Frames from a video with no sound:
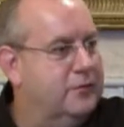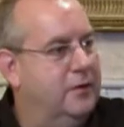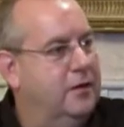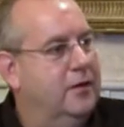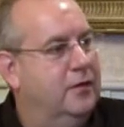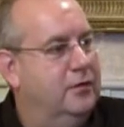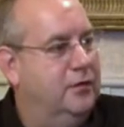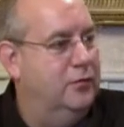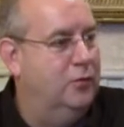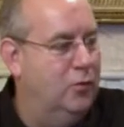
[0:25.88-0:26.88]

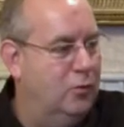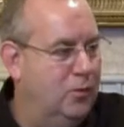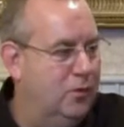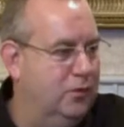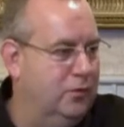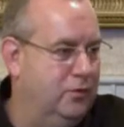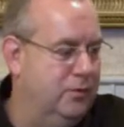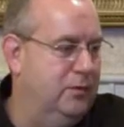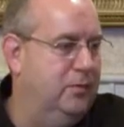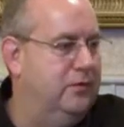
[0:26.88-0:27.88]
the normal
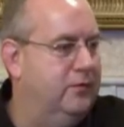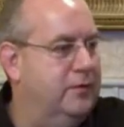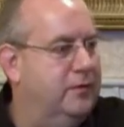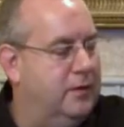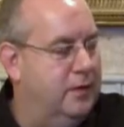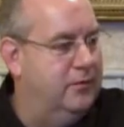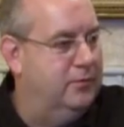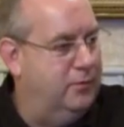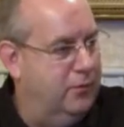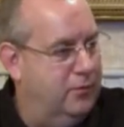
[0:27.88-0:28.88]
UPnP
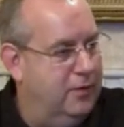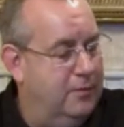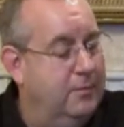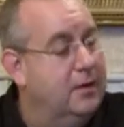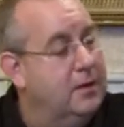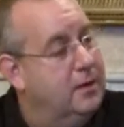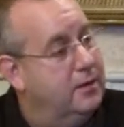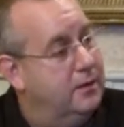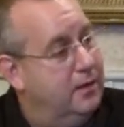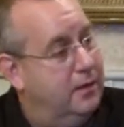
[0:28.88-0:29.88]
certification program
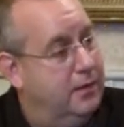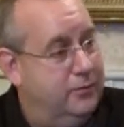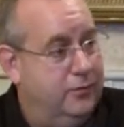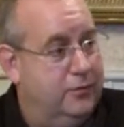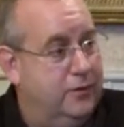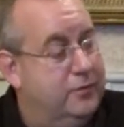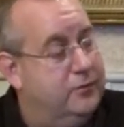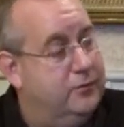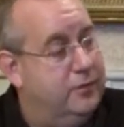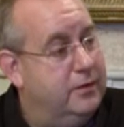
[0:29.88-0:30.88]
so
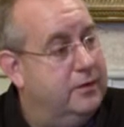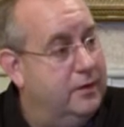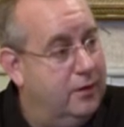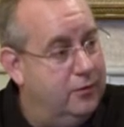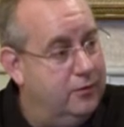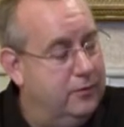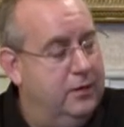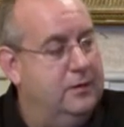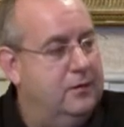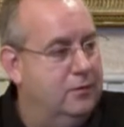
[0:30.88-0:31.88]
that it also
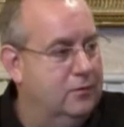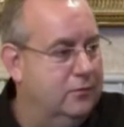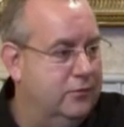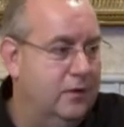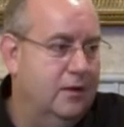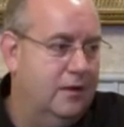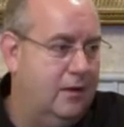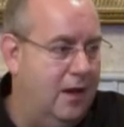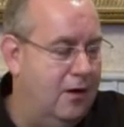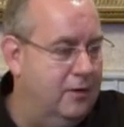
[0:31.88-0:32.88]
includes
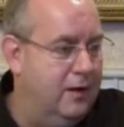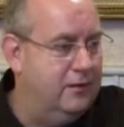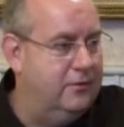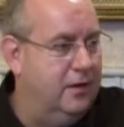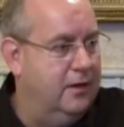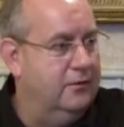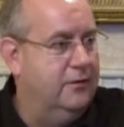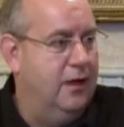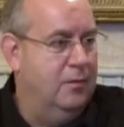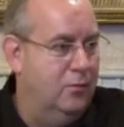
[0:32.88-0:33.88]
cloud access
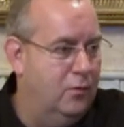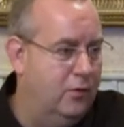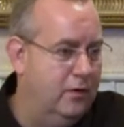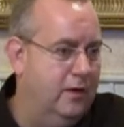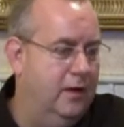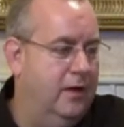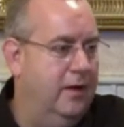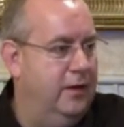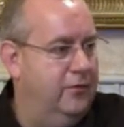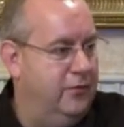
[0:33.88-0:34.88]
and more
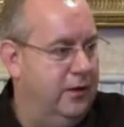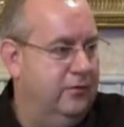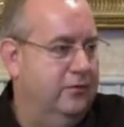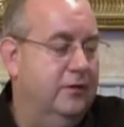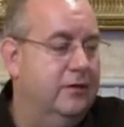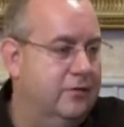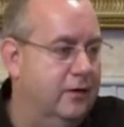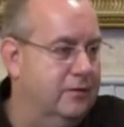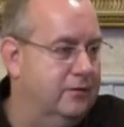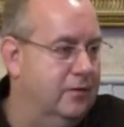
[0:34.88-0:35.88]
interactions
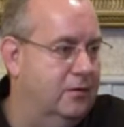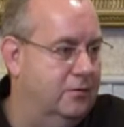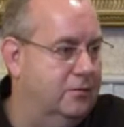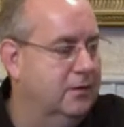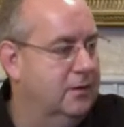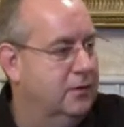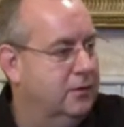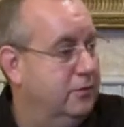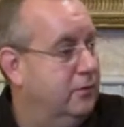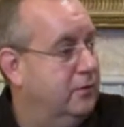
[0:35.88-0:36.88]
inside of the home.
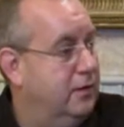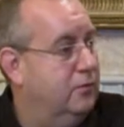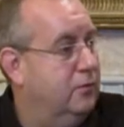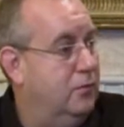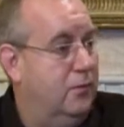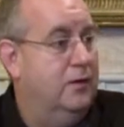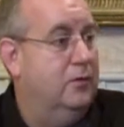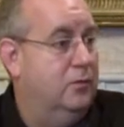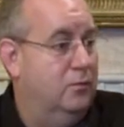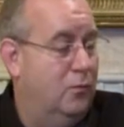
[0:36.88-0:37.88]
So you can do quite a
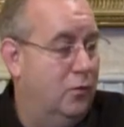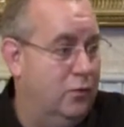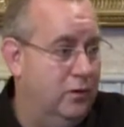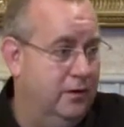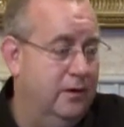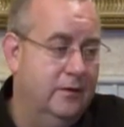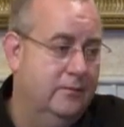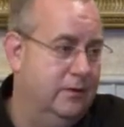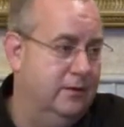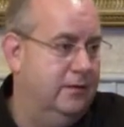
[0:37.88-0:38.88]
lot more
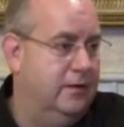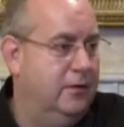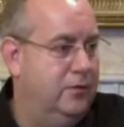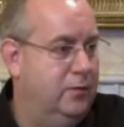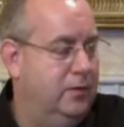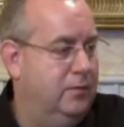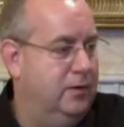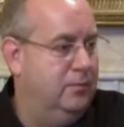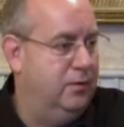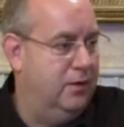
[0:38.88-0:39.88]
with
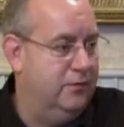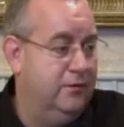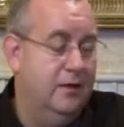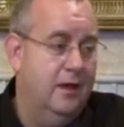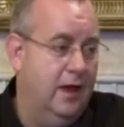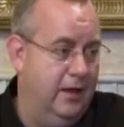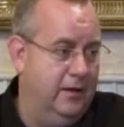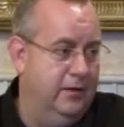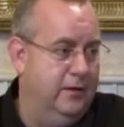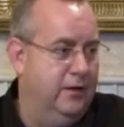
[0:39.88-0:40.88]
UPnP Plus and
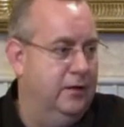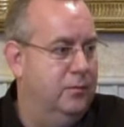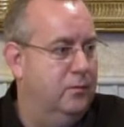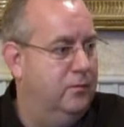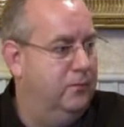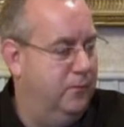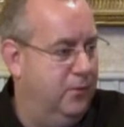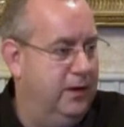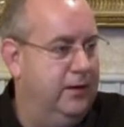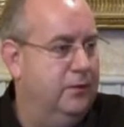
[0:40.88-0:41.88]
in a
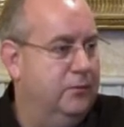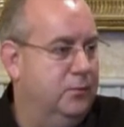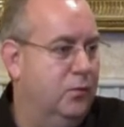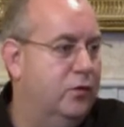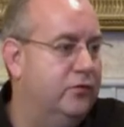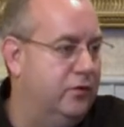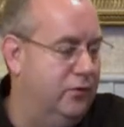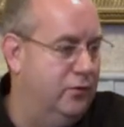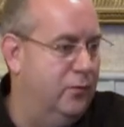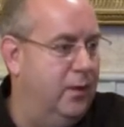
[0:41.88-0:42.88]
way more
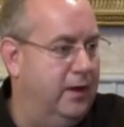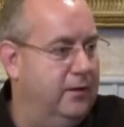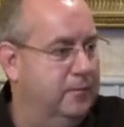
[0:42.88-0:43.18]
secure way.